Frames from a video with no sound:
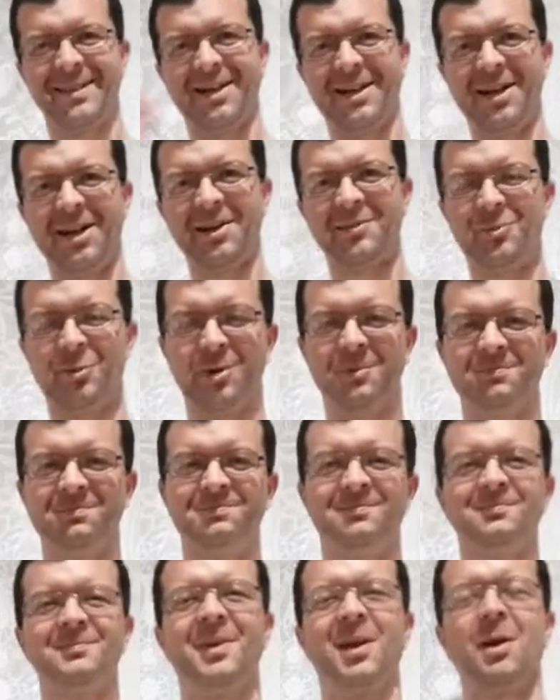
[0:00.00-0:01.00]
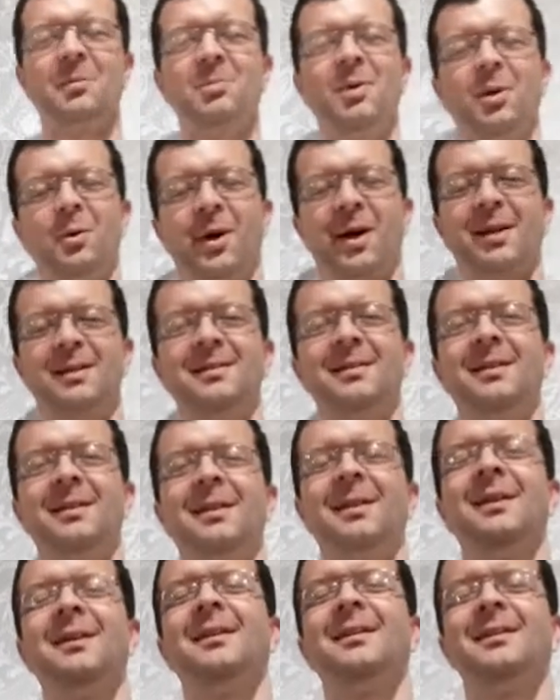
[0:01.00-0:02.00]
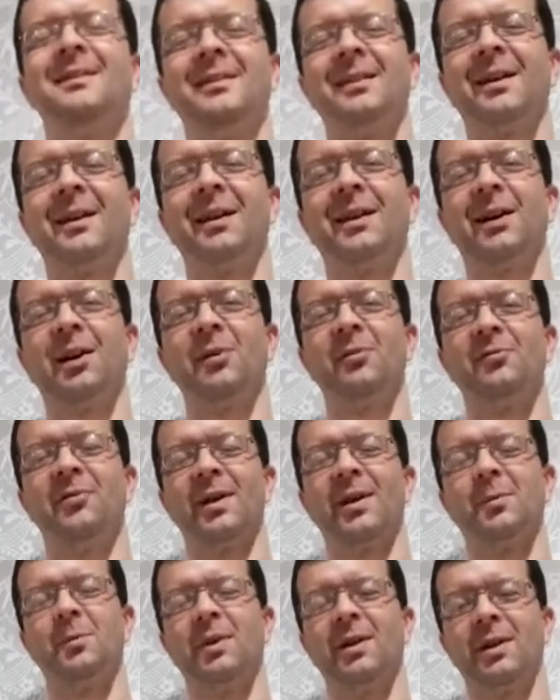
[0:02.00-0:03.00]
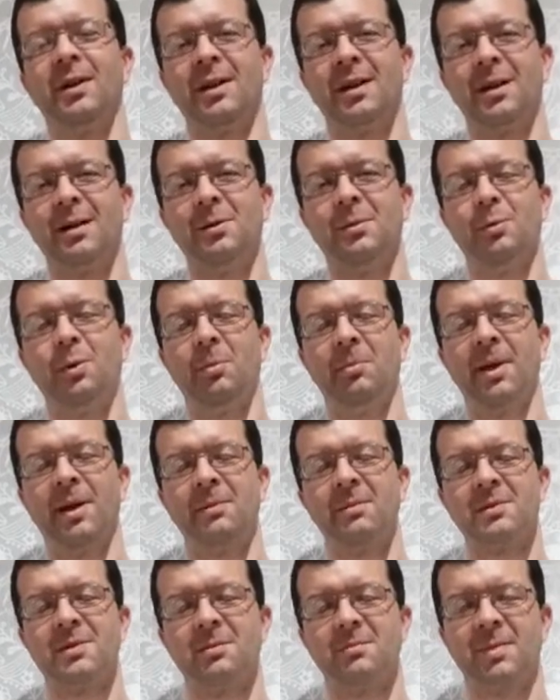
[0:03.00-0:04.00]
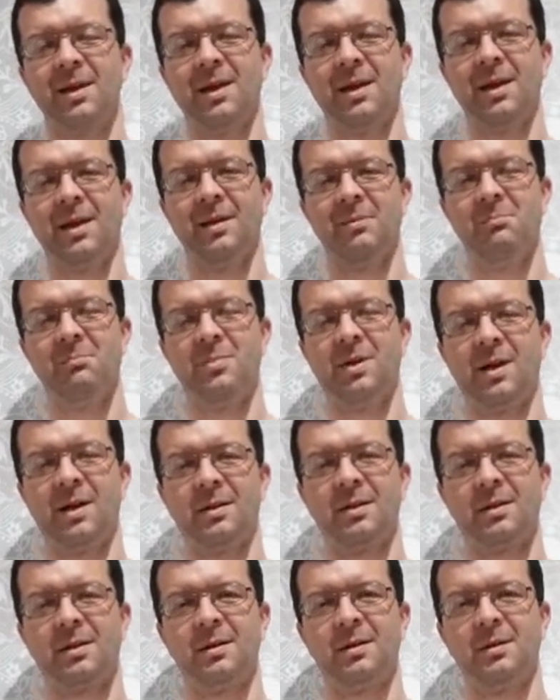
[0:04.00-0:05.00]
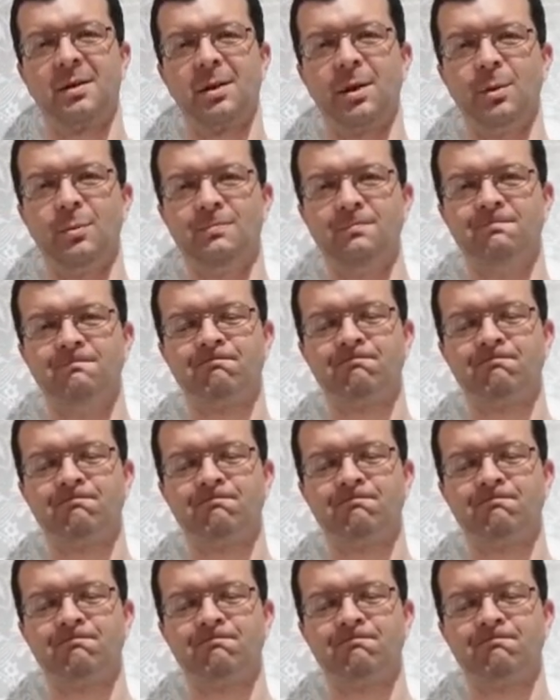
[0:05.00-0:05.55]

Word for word: Hi everyone, hope you're well. Hopefully we'll, uh, we'll be able to meet in person soon.